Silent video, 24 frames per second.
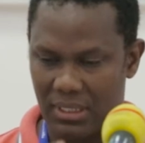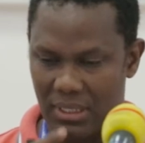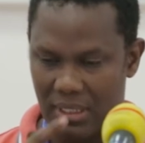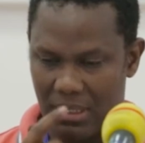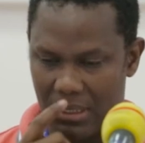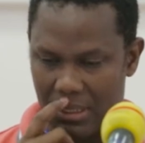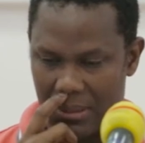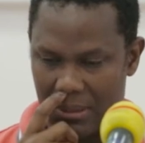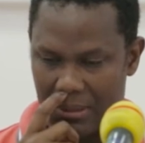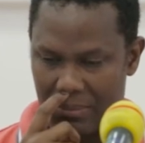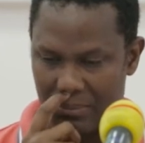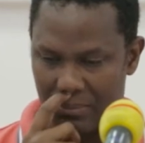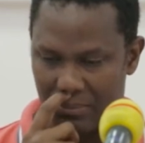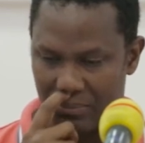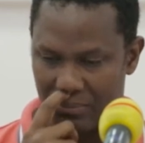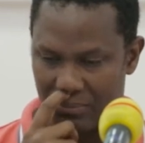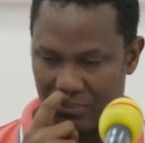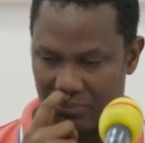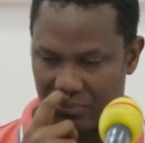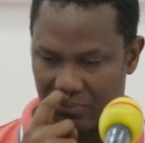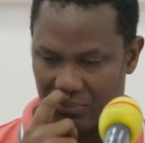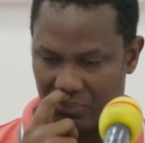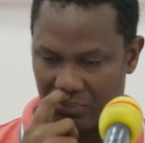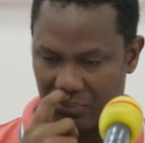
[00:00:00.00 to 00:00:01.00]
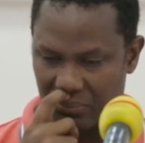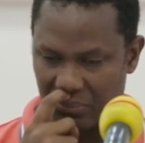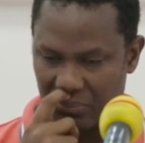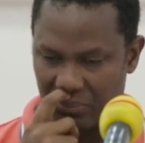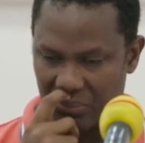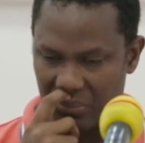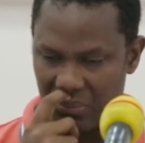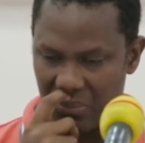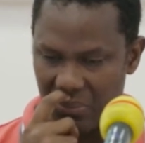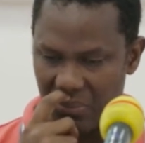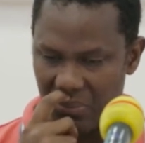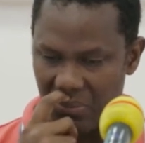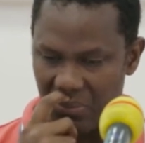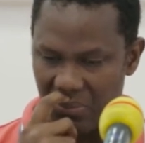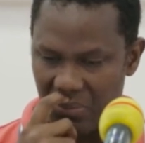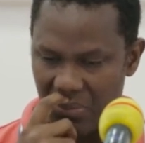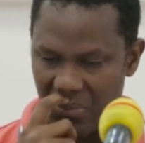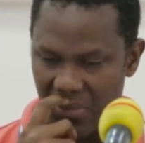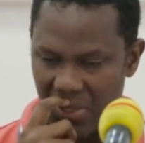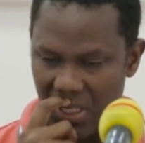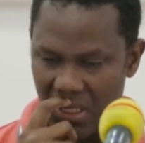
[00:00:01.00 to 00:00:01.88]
[no speech]